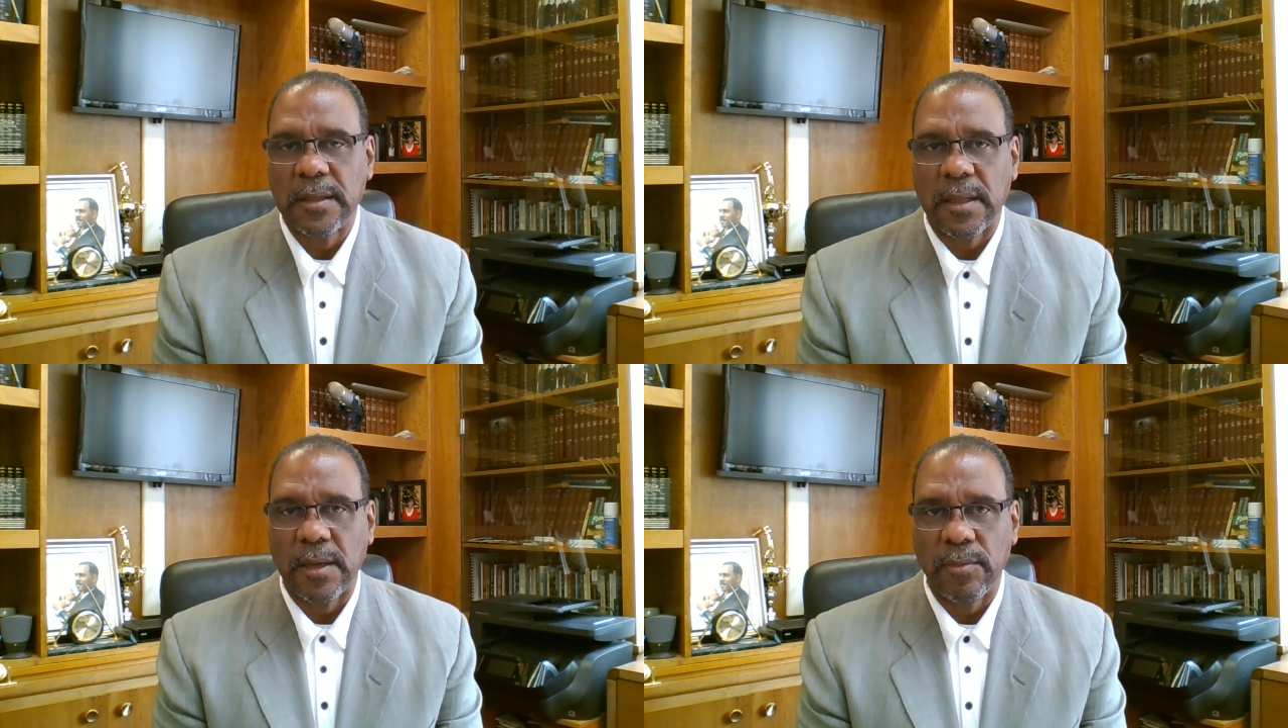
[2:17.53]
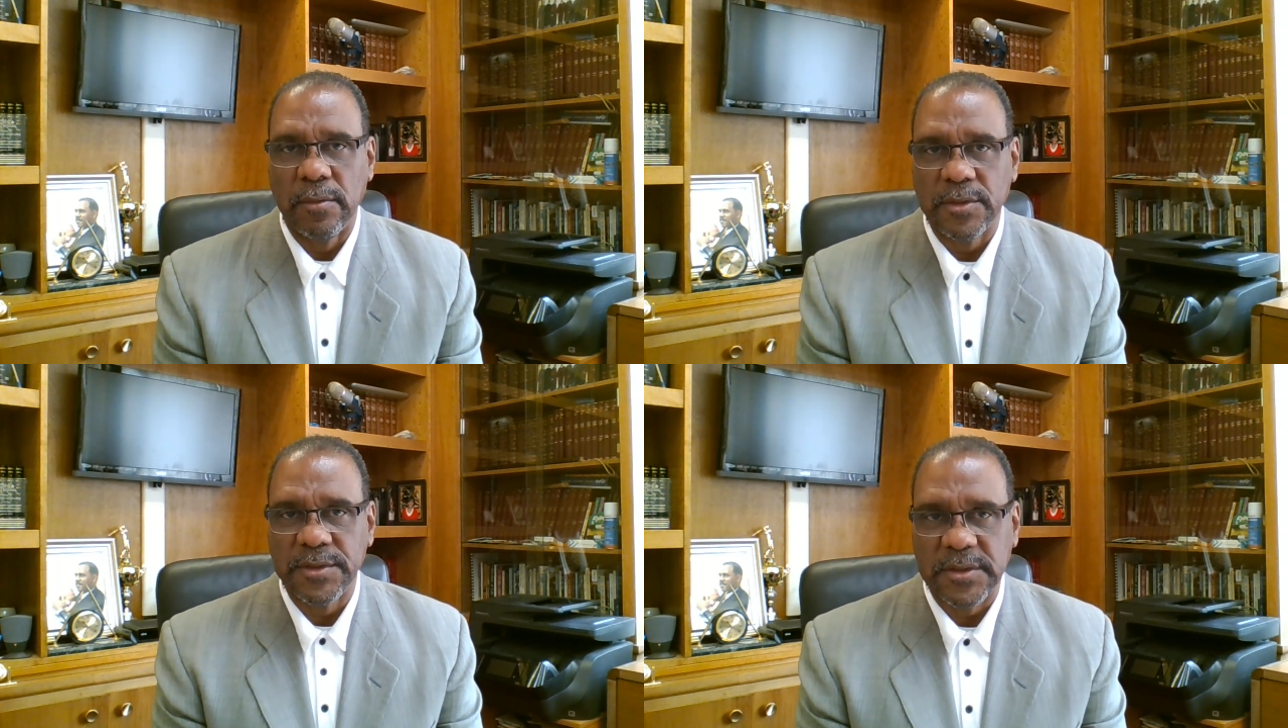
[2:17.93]
that we
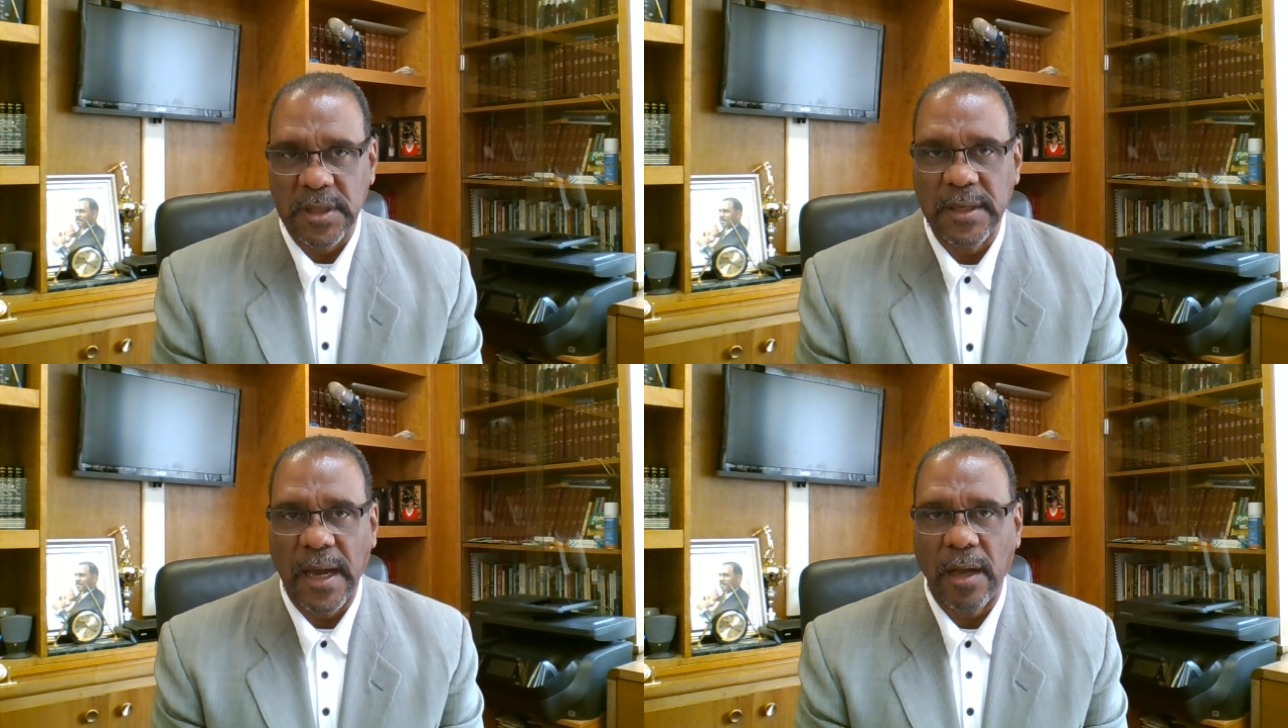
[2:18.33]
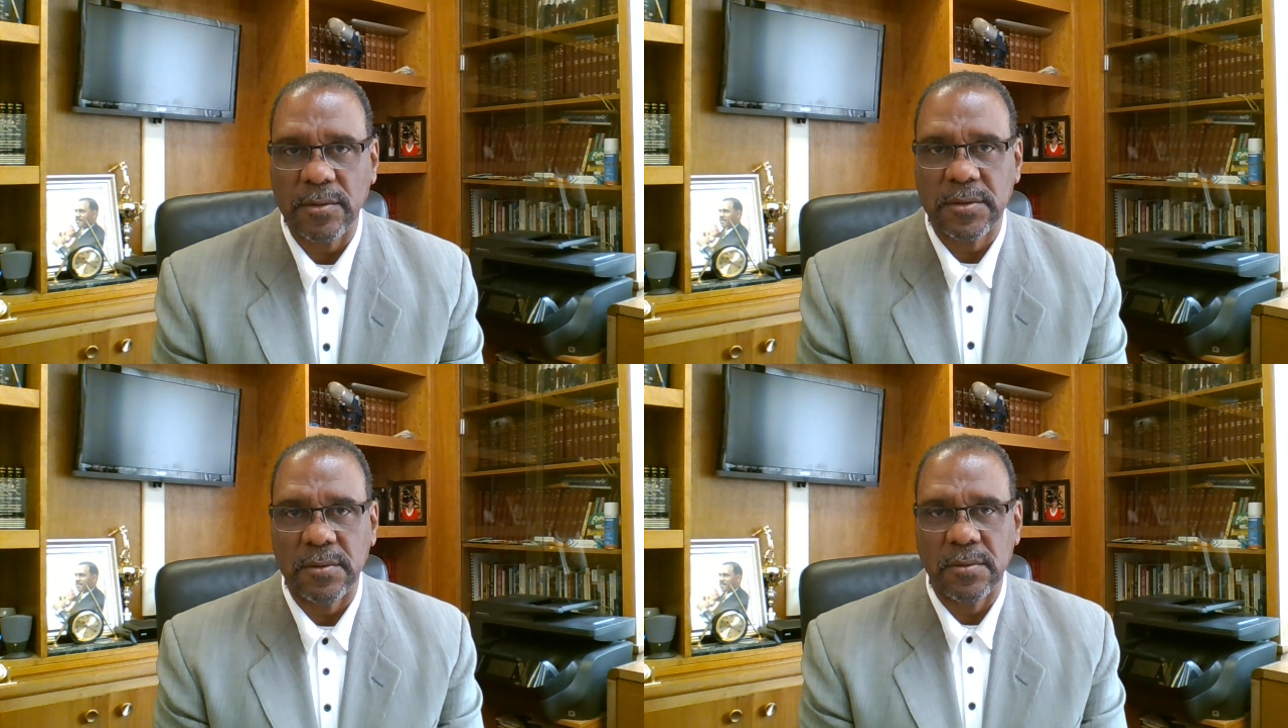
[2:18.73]
will send
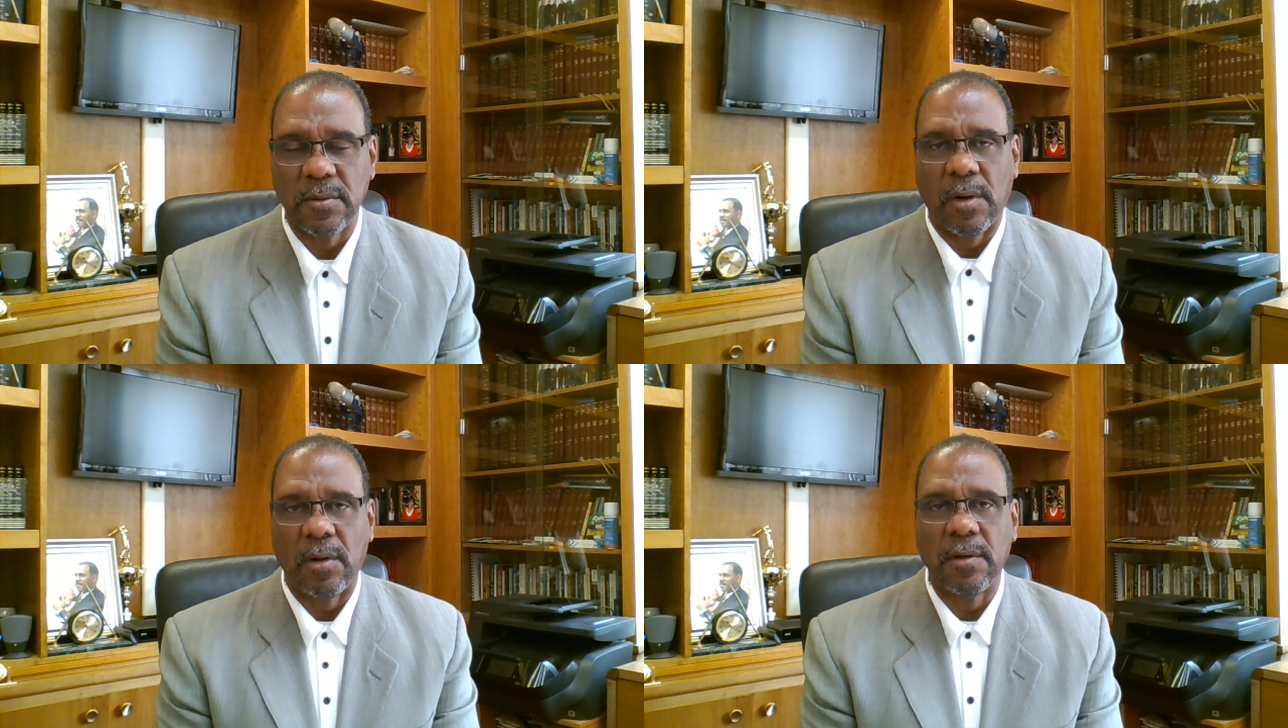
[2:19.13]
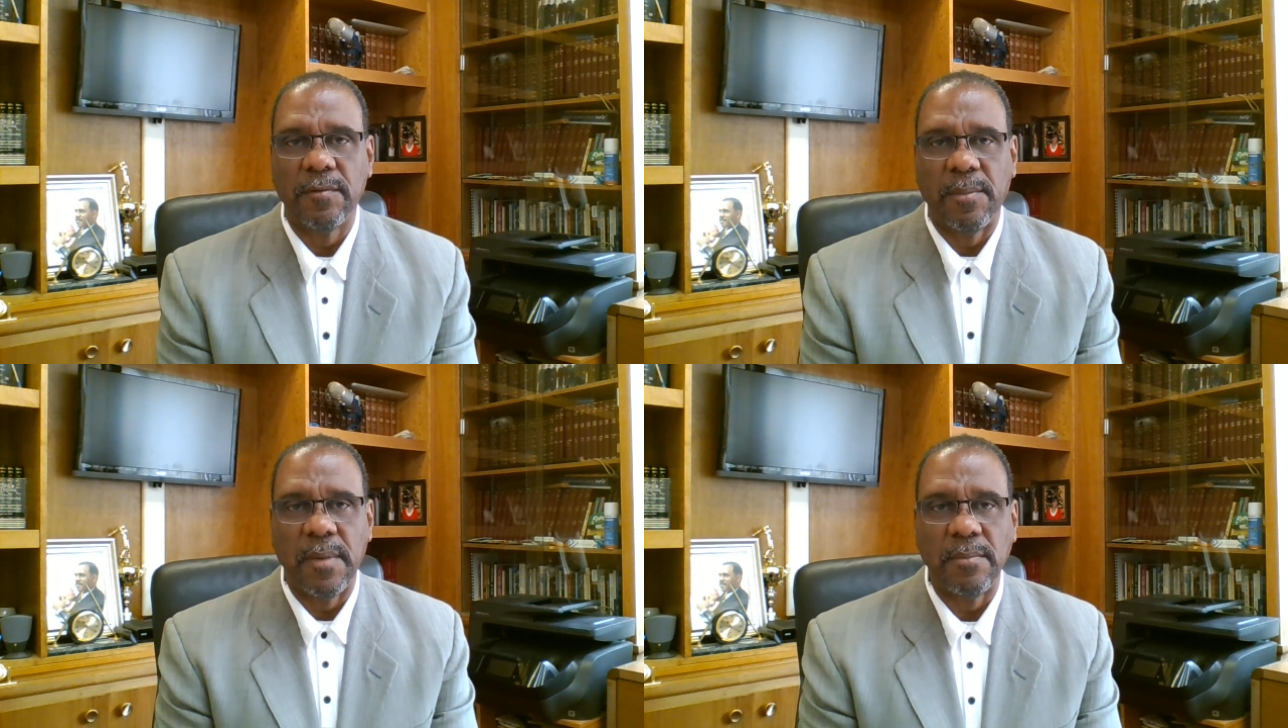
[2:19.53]
out to all of
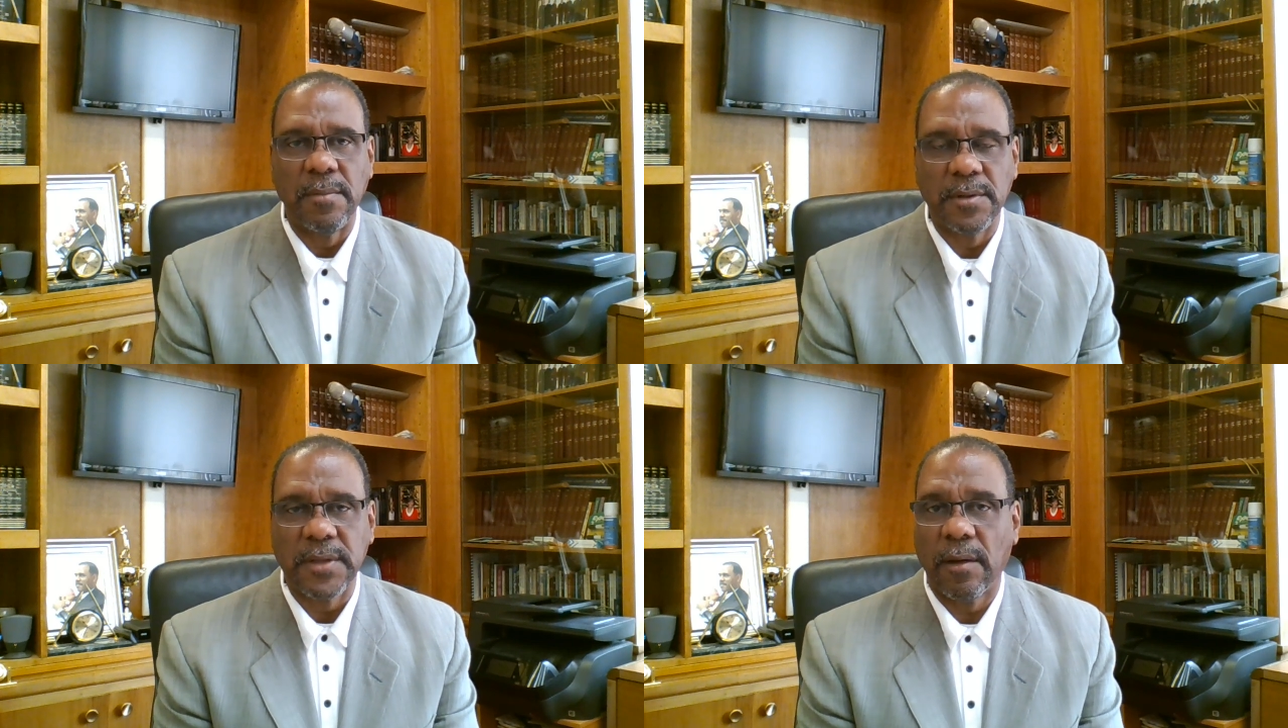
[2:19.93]
the members.